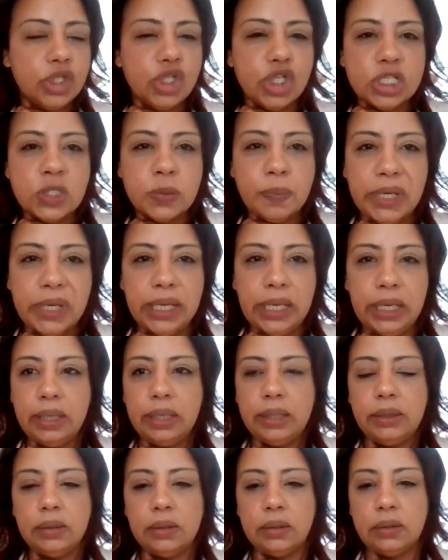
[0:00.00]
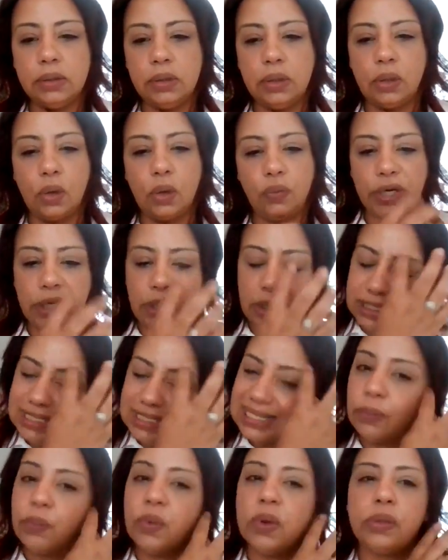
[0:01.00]
just being,
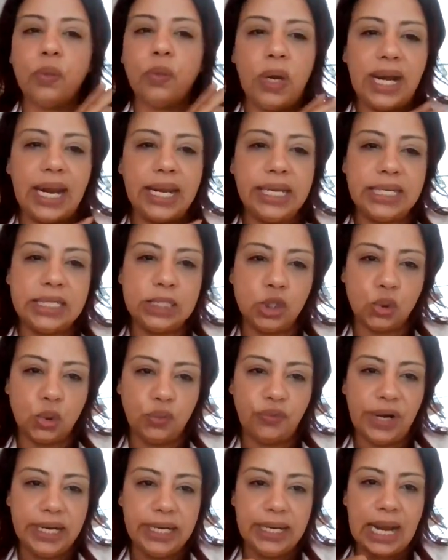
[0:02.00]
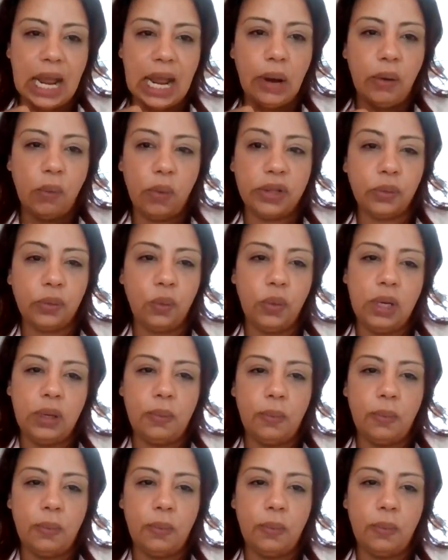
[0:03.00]
realistic with what I can do right now and with